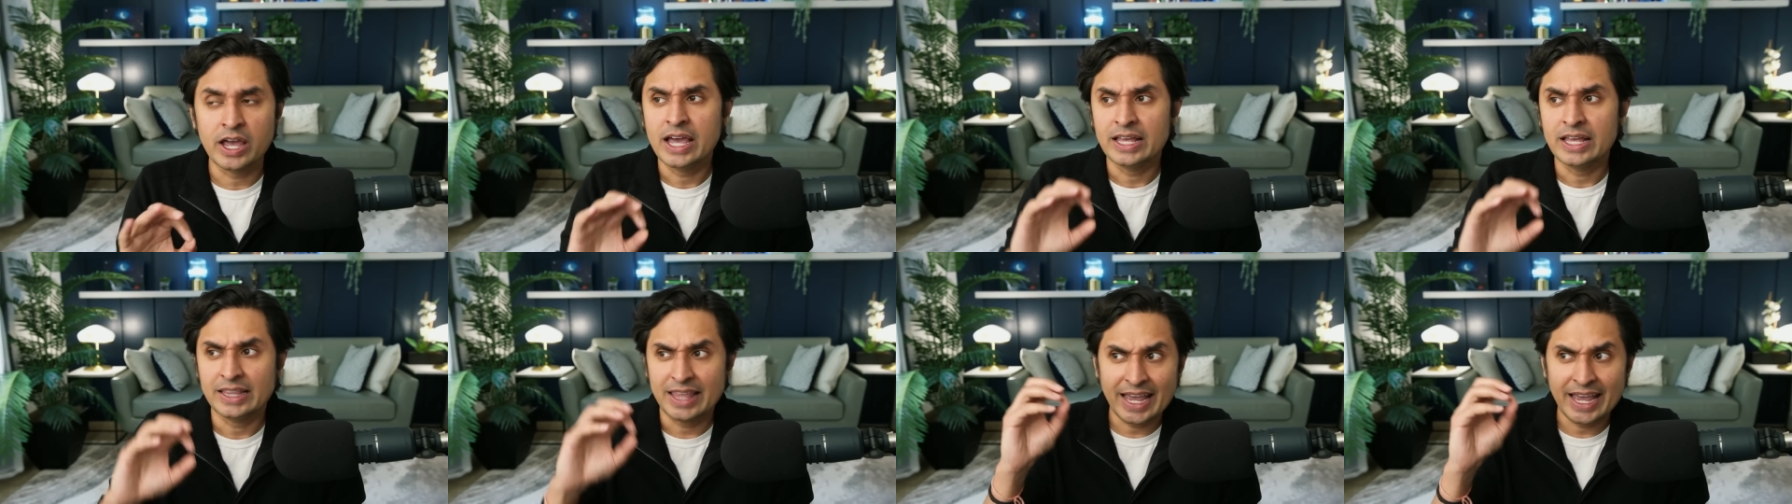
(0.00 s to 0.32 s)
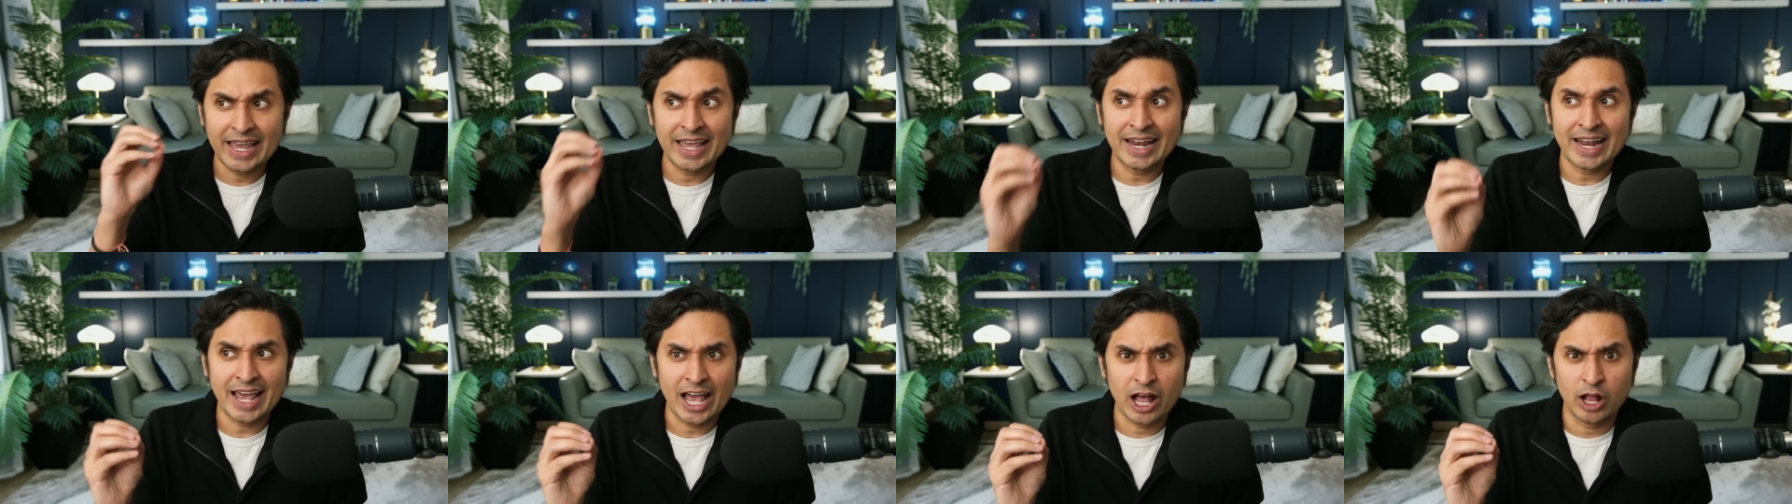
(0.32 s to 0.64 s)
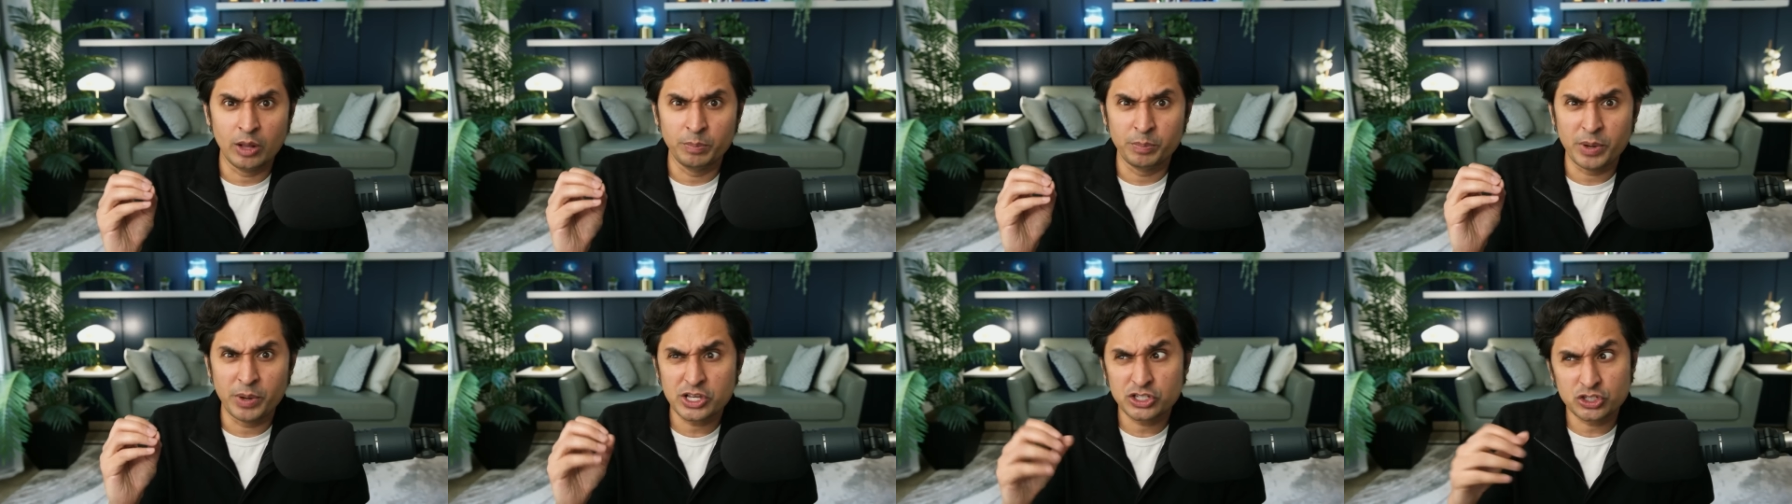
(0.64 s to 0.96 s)
that can
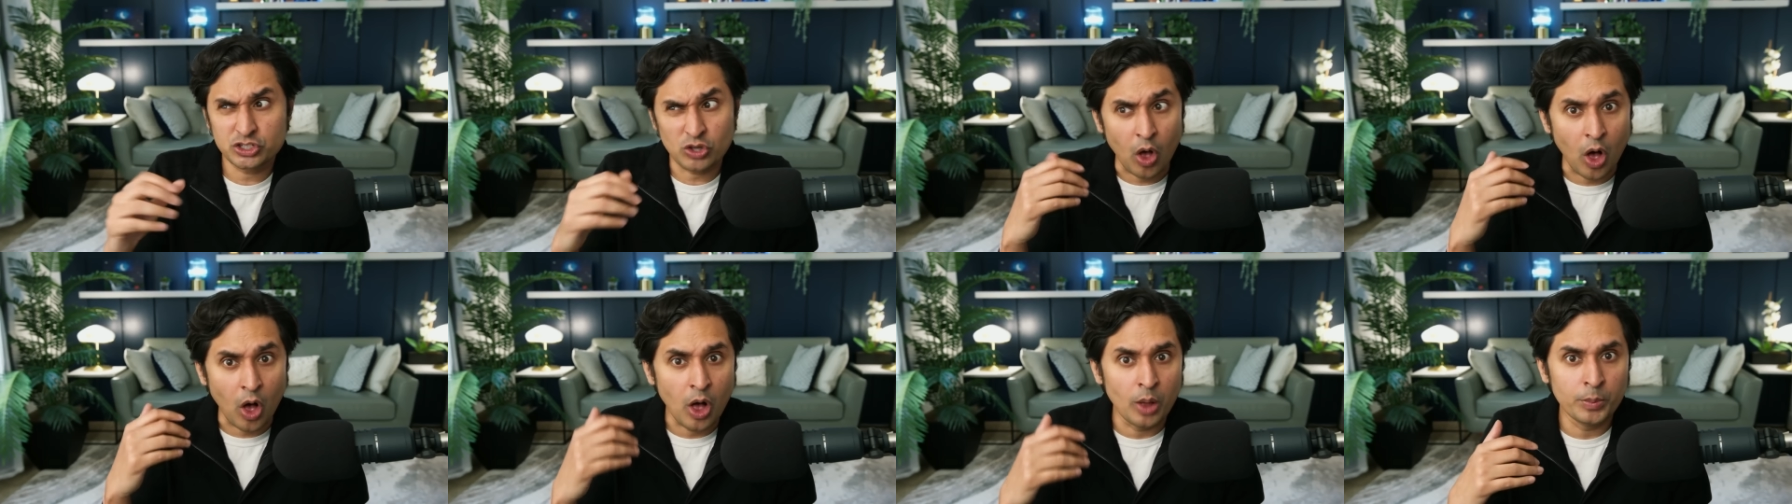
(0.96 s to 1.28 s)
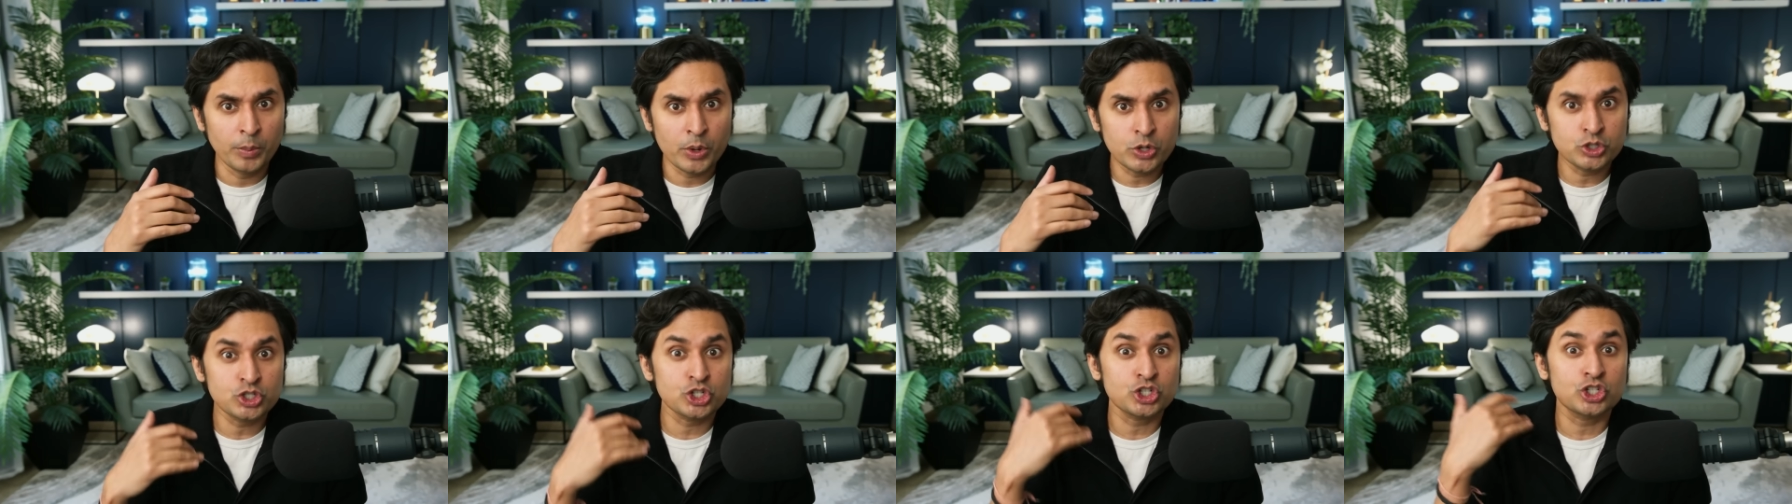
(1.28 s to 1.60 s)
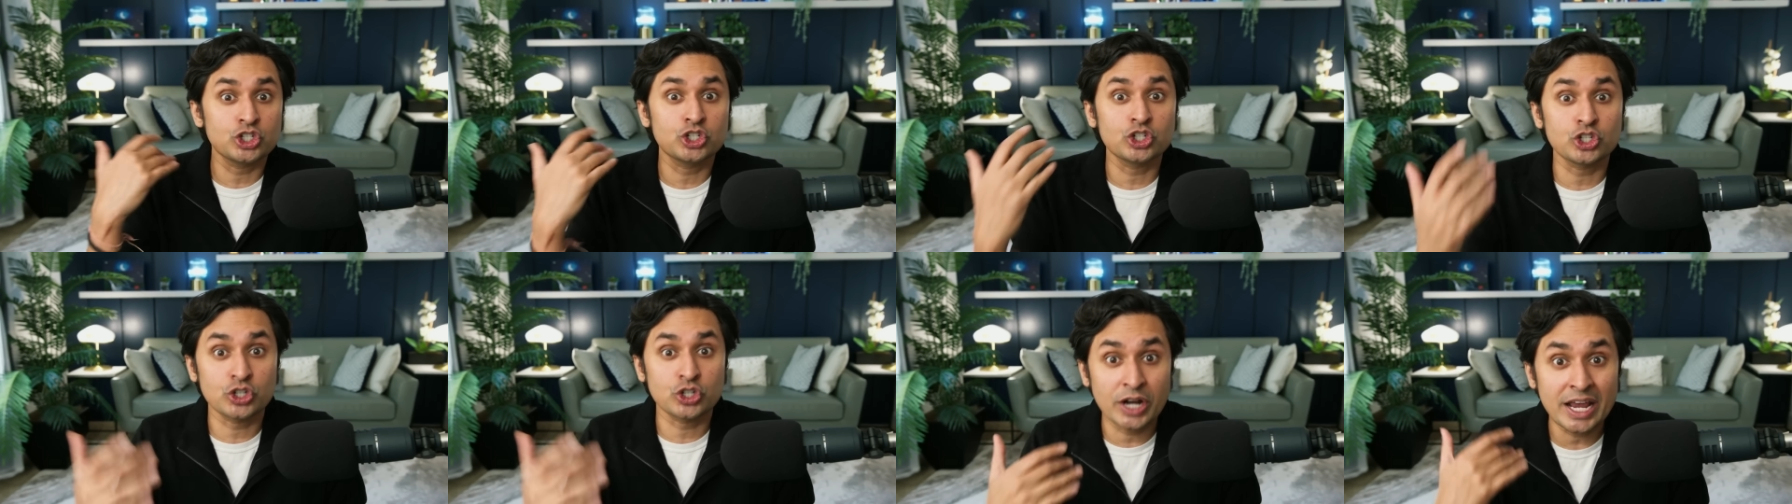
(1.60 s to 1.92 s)
help us almost
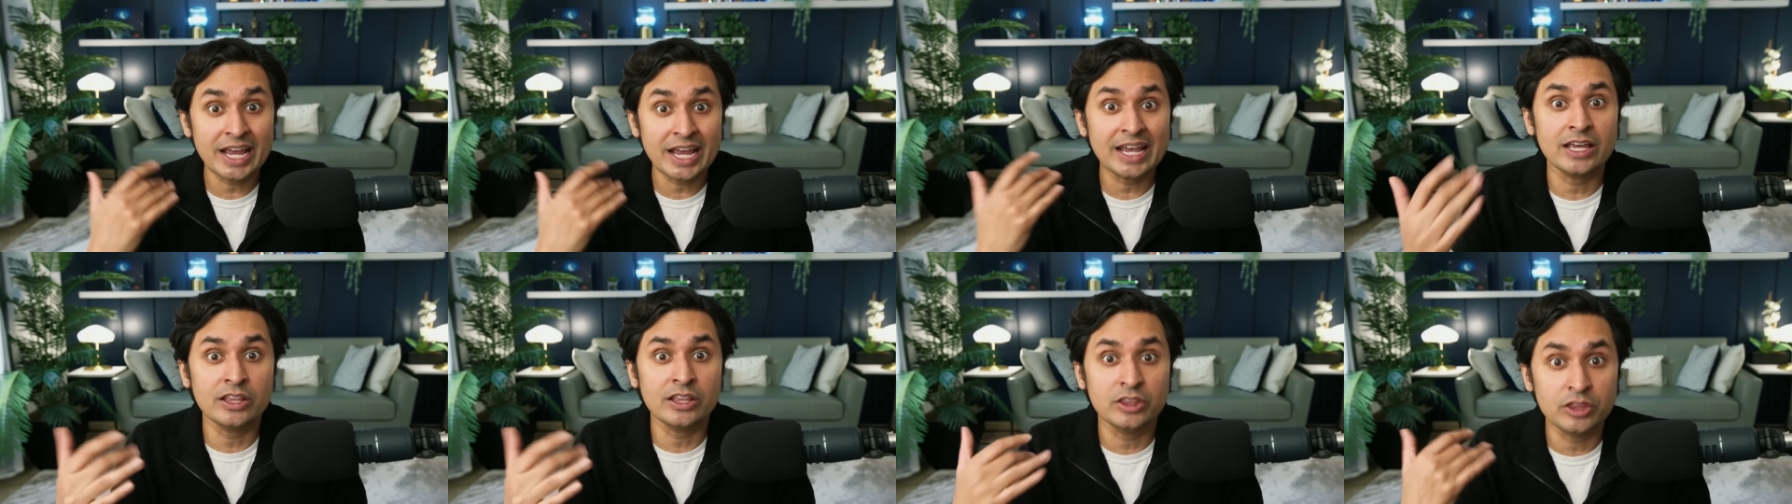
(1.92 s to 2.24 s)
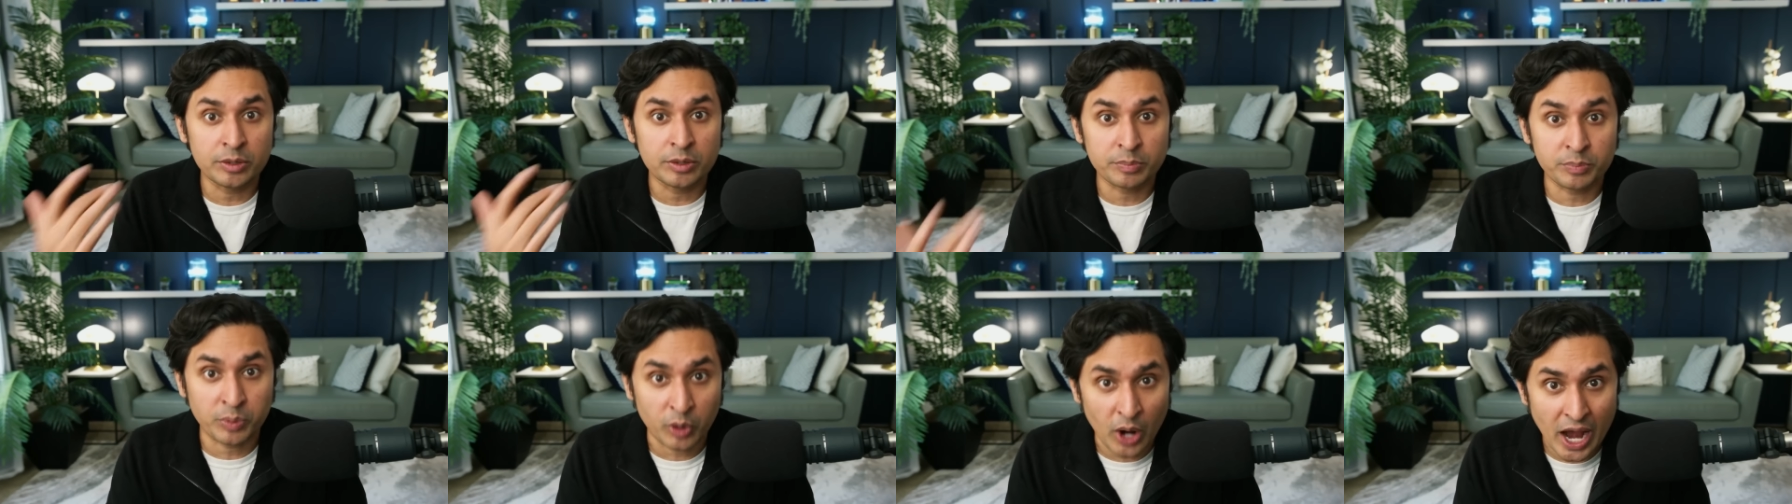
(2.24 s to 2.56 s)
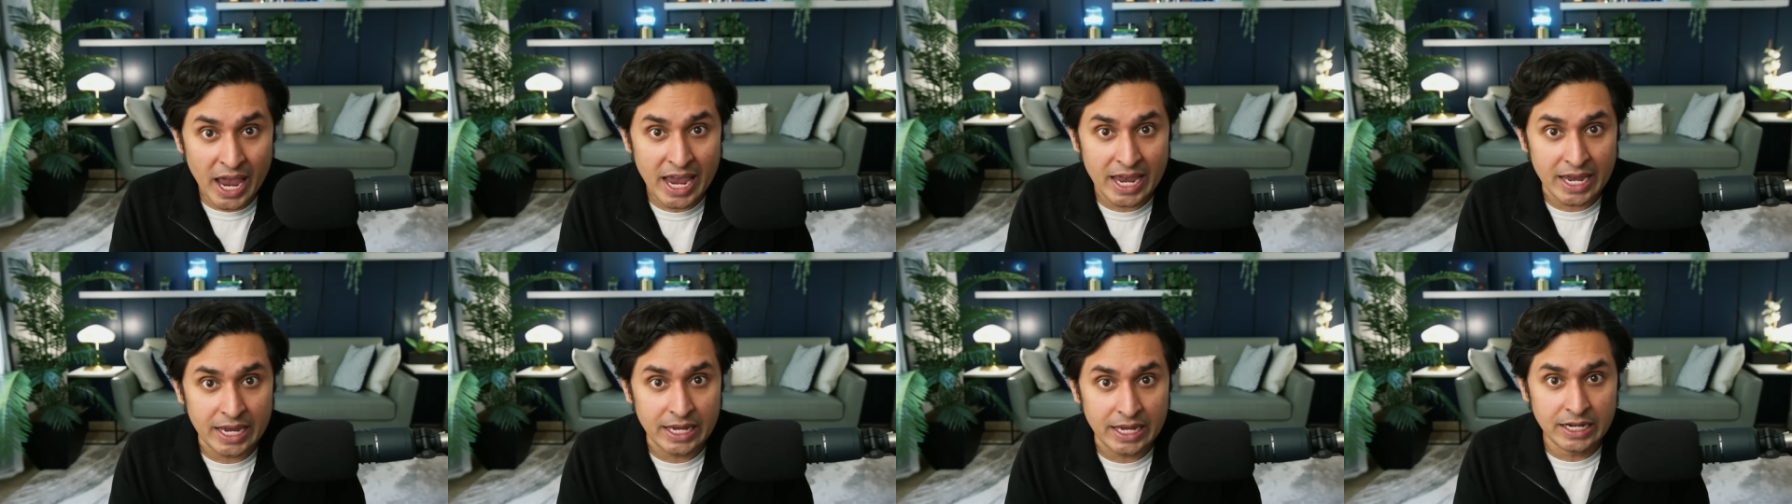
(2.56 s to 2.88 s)
trick the
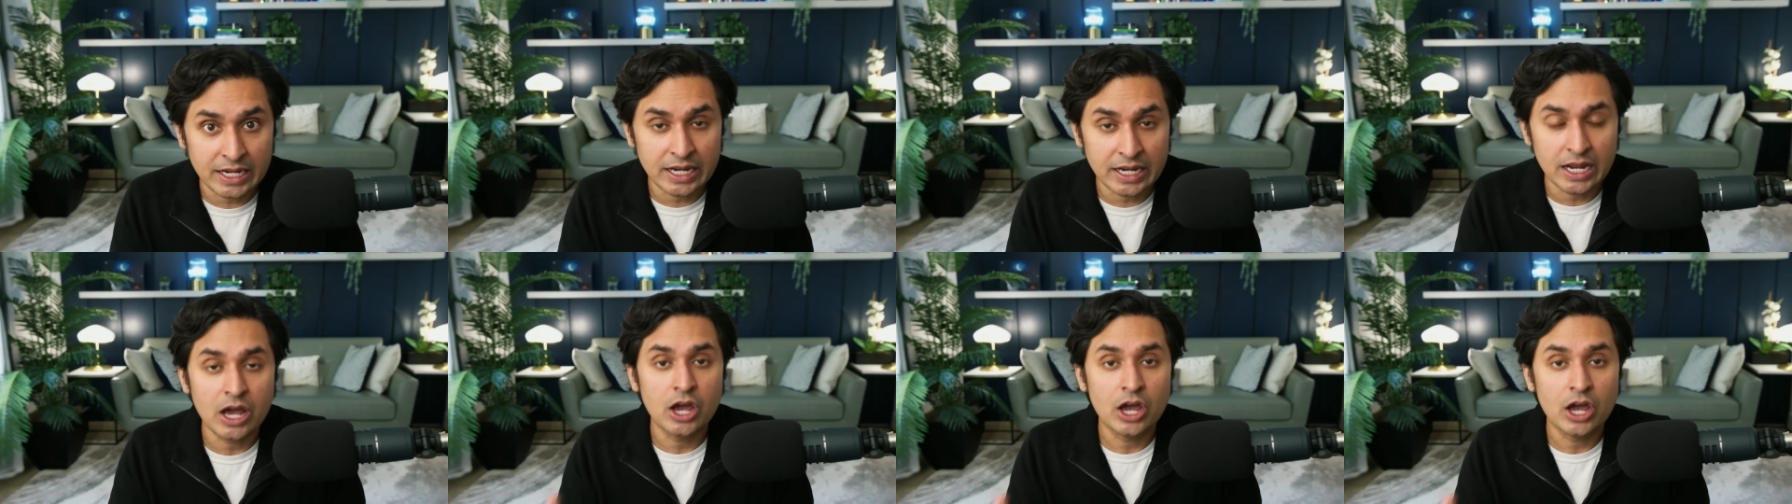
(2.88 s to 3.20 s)
brain